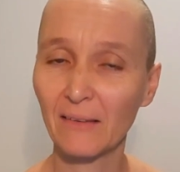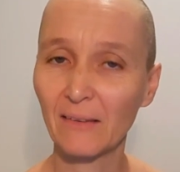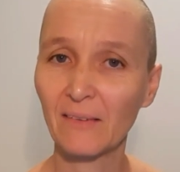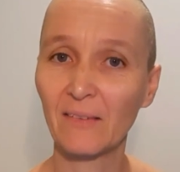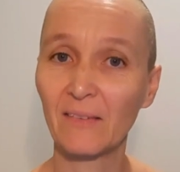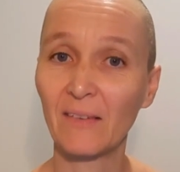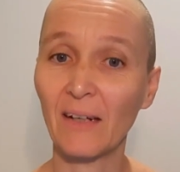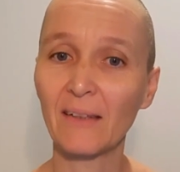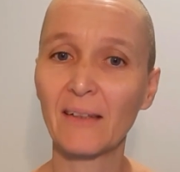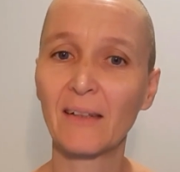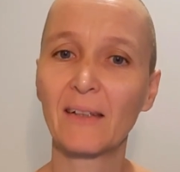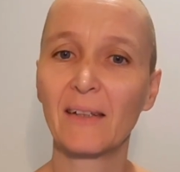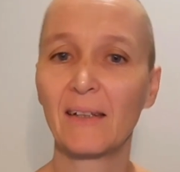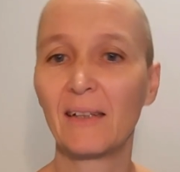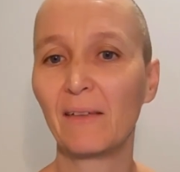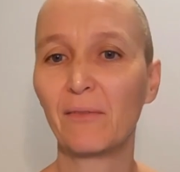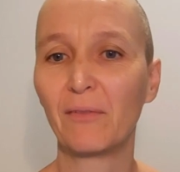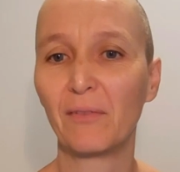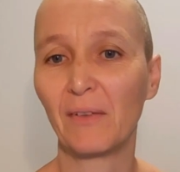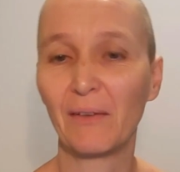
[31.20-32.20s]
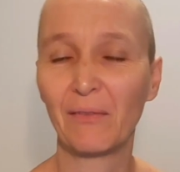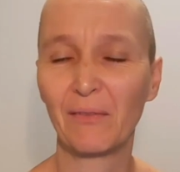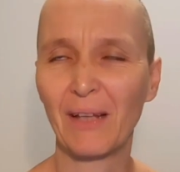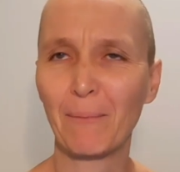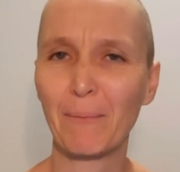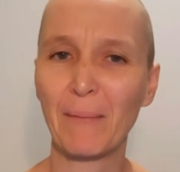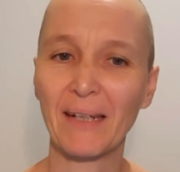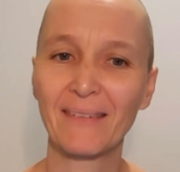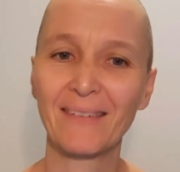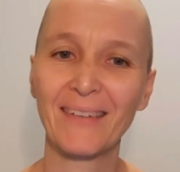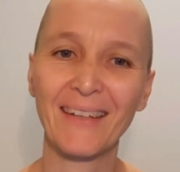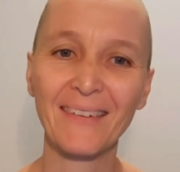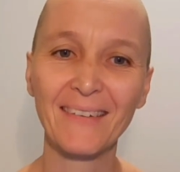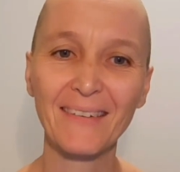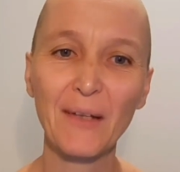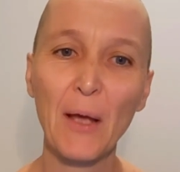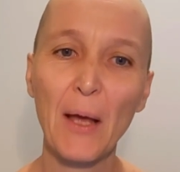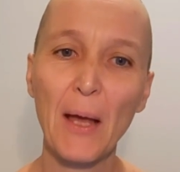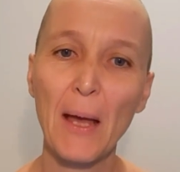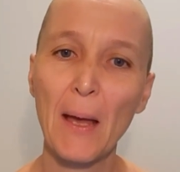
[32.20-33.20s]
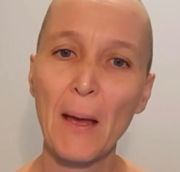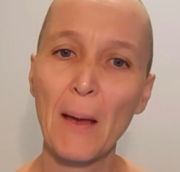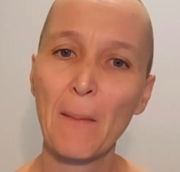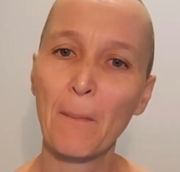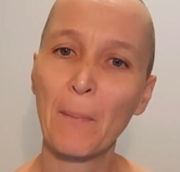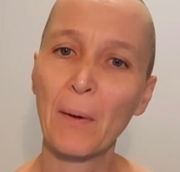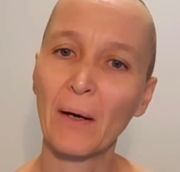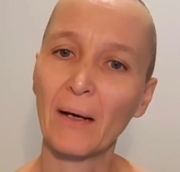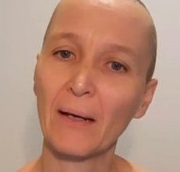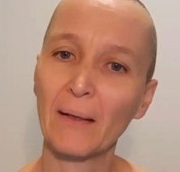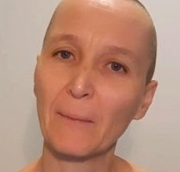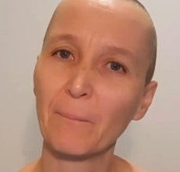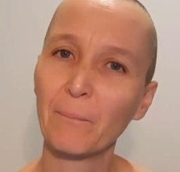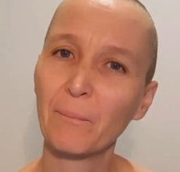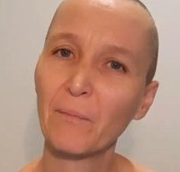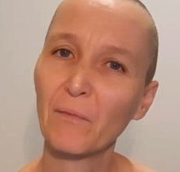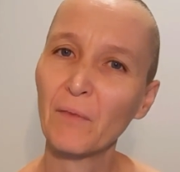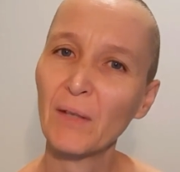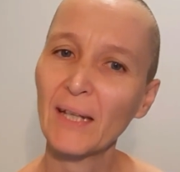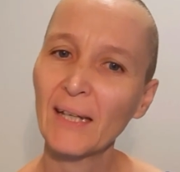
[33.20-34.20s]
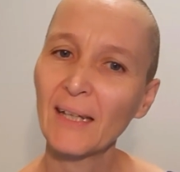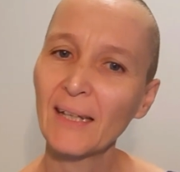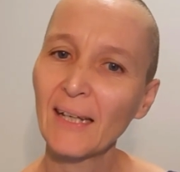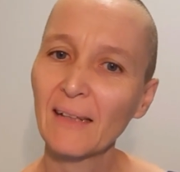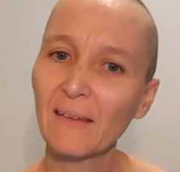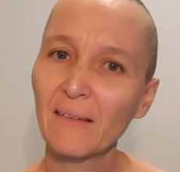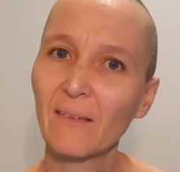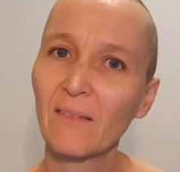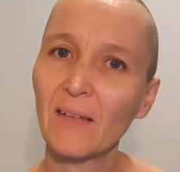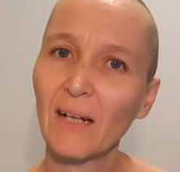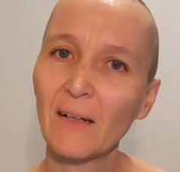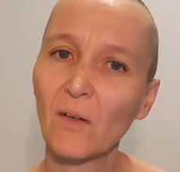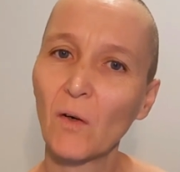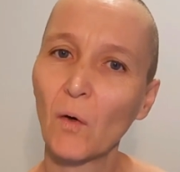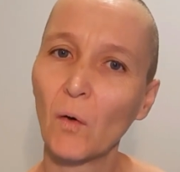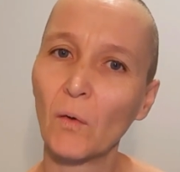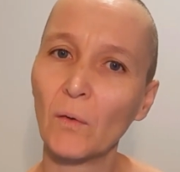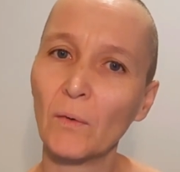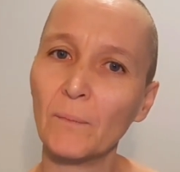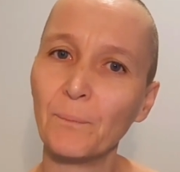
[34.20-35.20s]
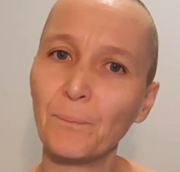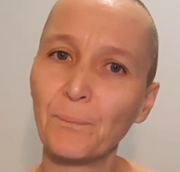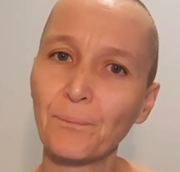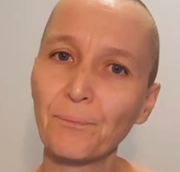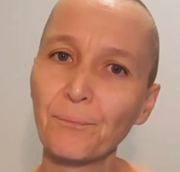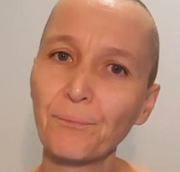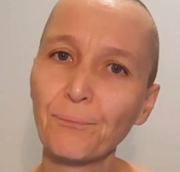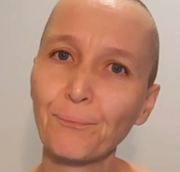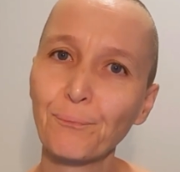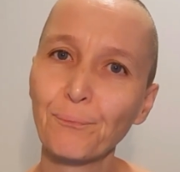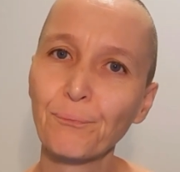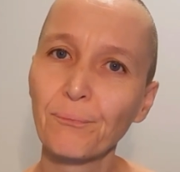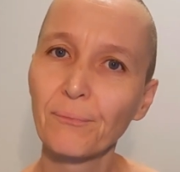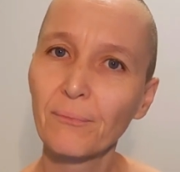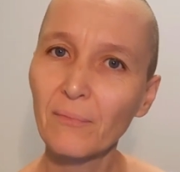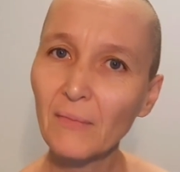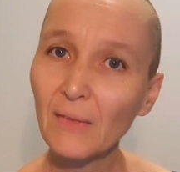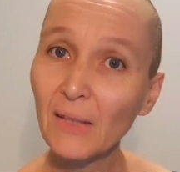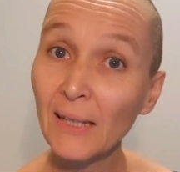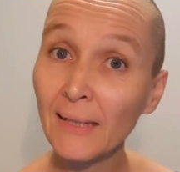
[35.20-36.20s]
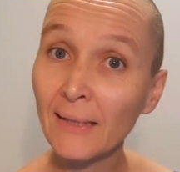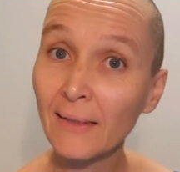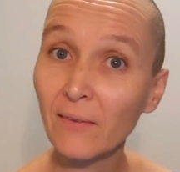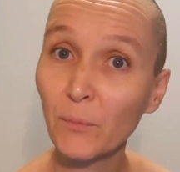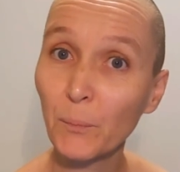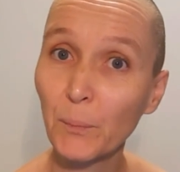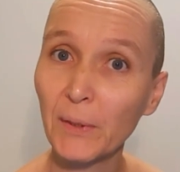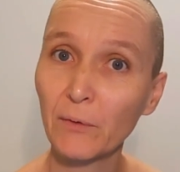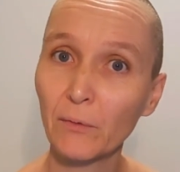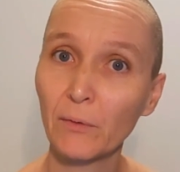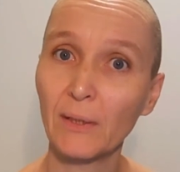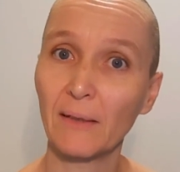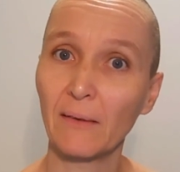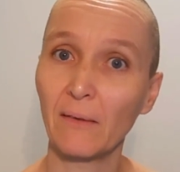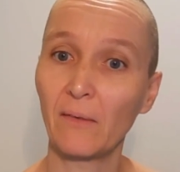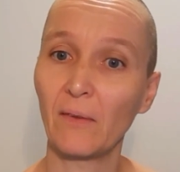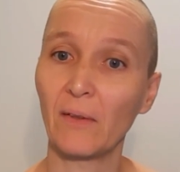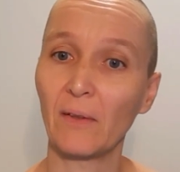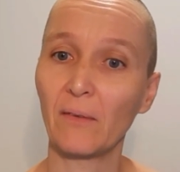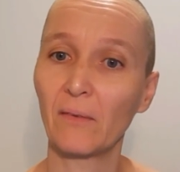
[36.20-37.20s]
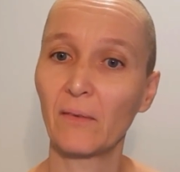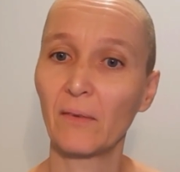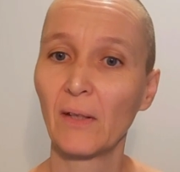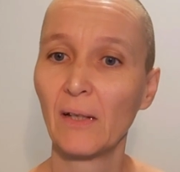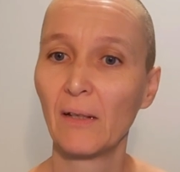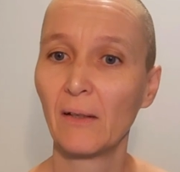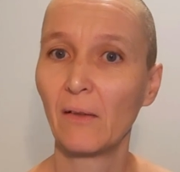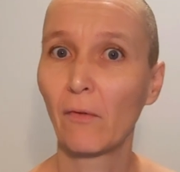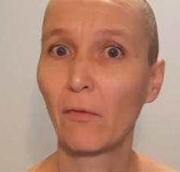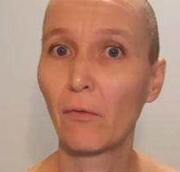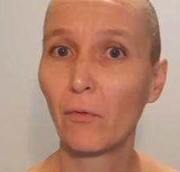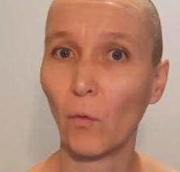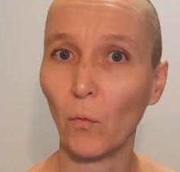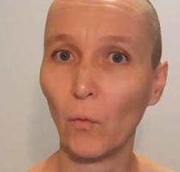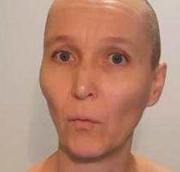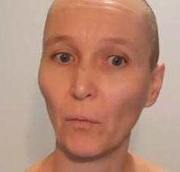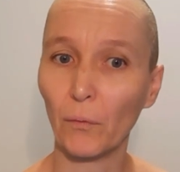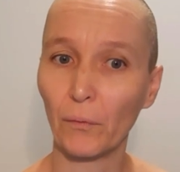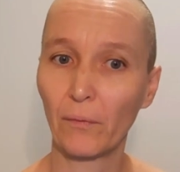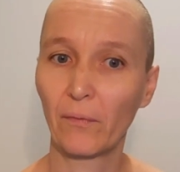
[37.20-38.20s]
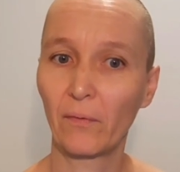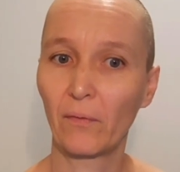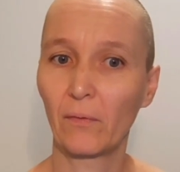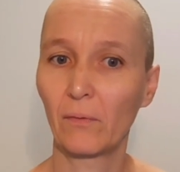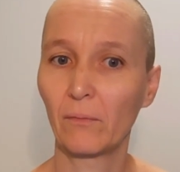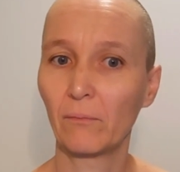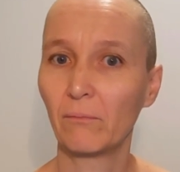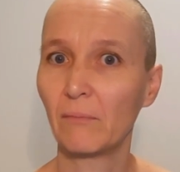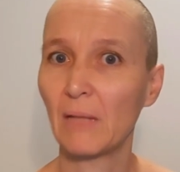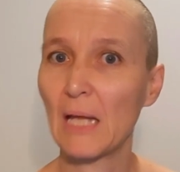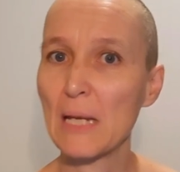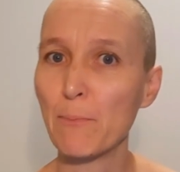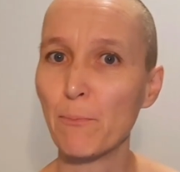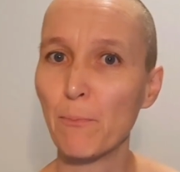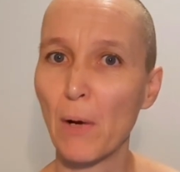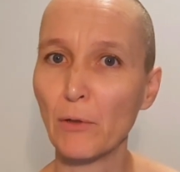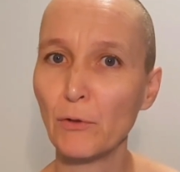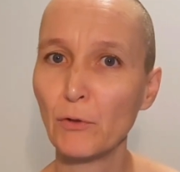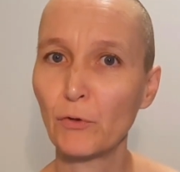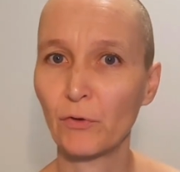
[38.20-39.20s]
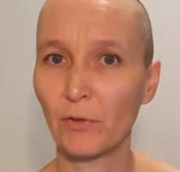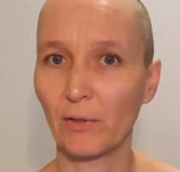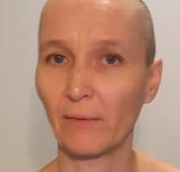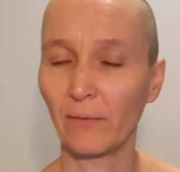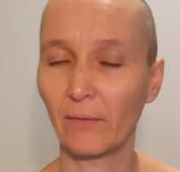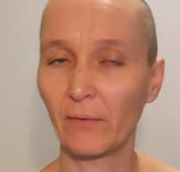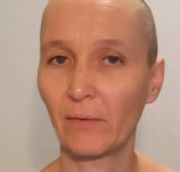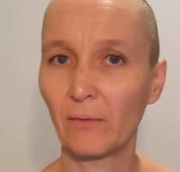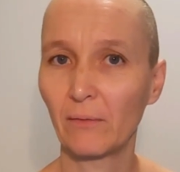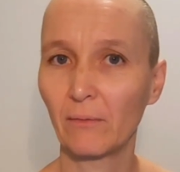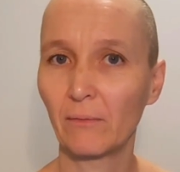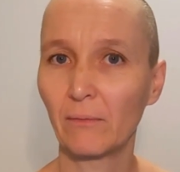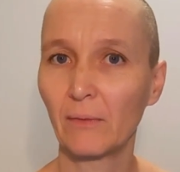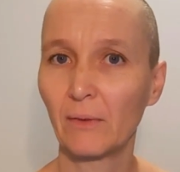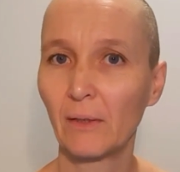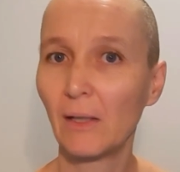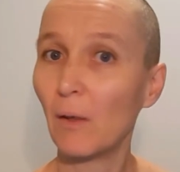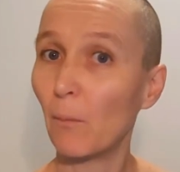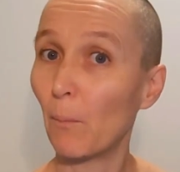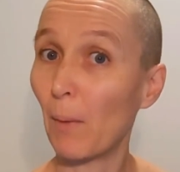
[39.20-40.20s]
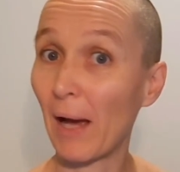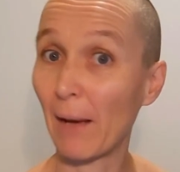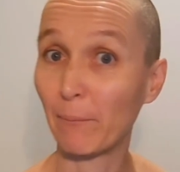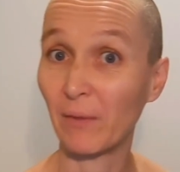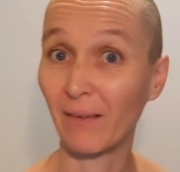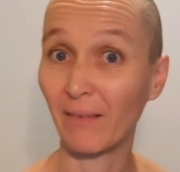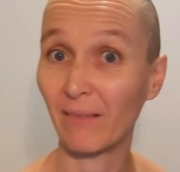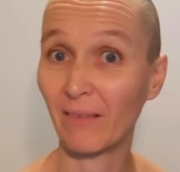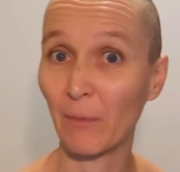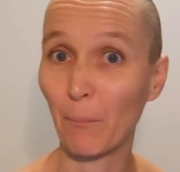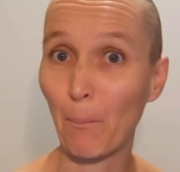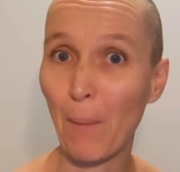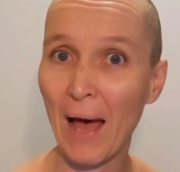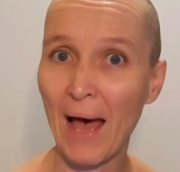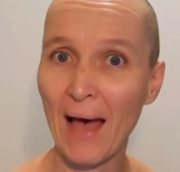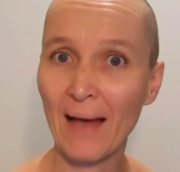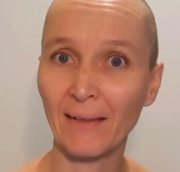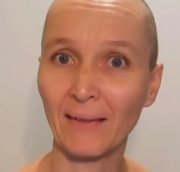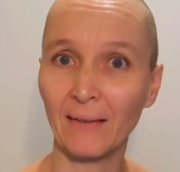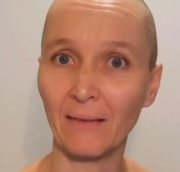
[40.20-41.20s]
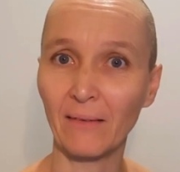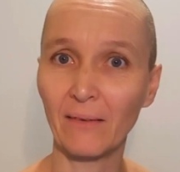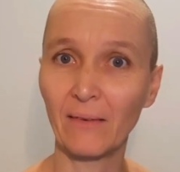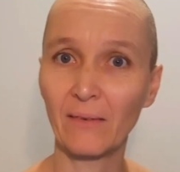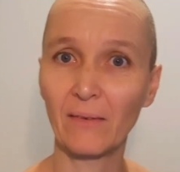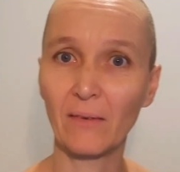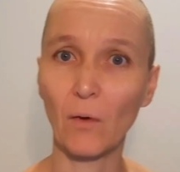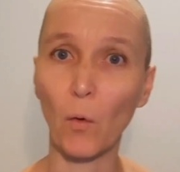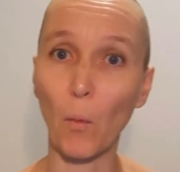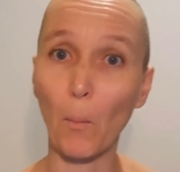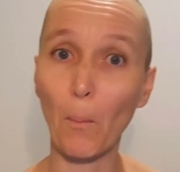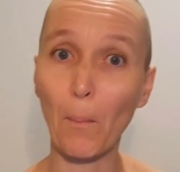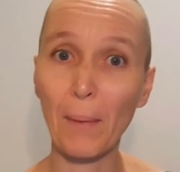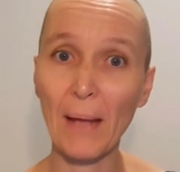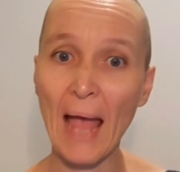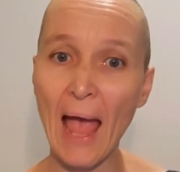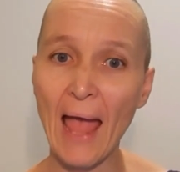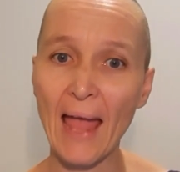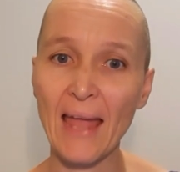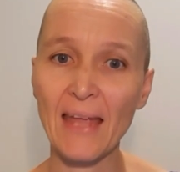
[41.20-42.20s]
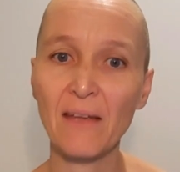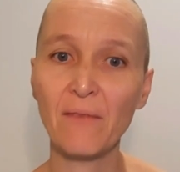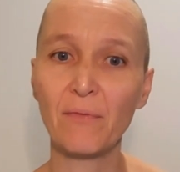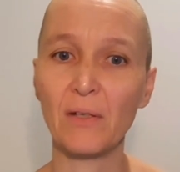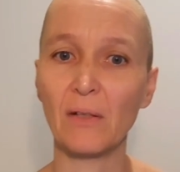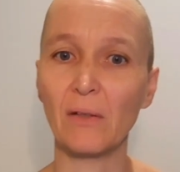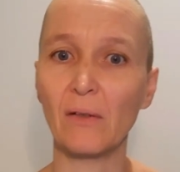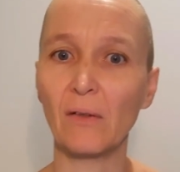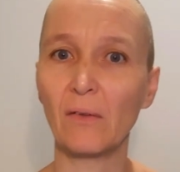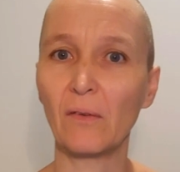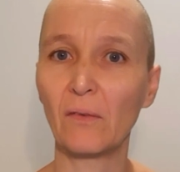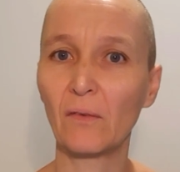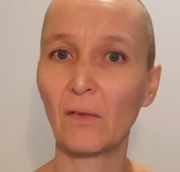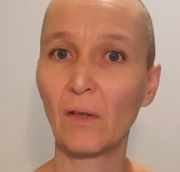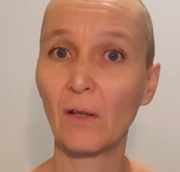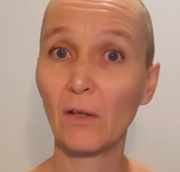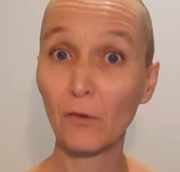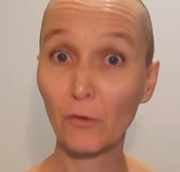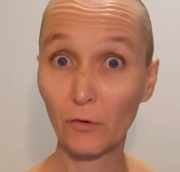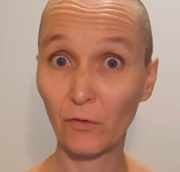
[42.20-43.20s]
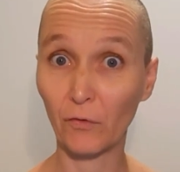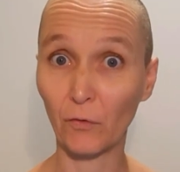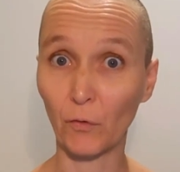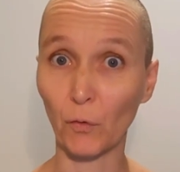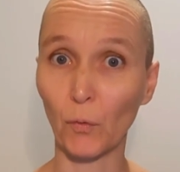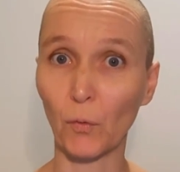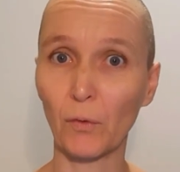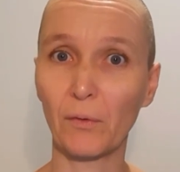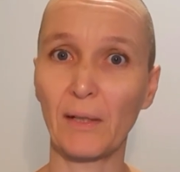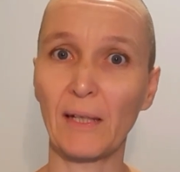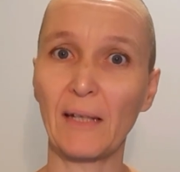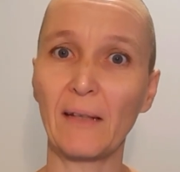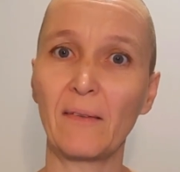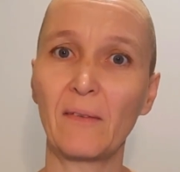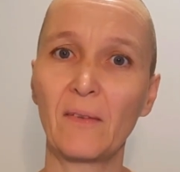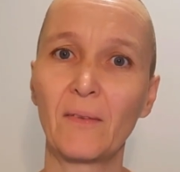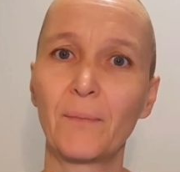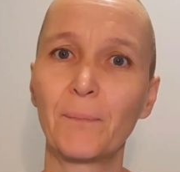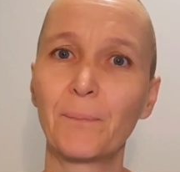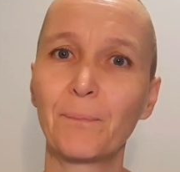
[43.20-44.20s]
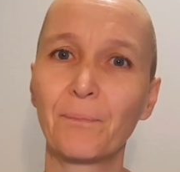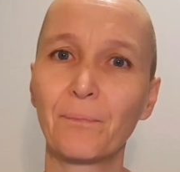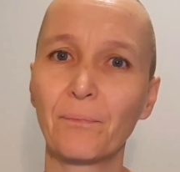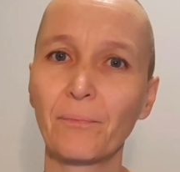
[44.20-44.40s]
stuck, if that makes sense. But we can get stuck on experiences, thoughts, emotions. Perhaps it's some patterns or behaviors, stories.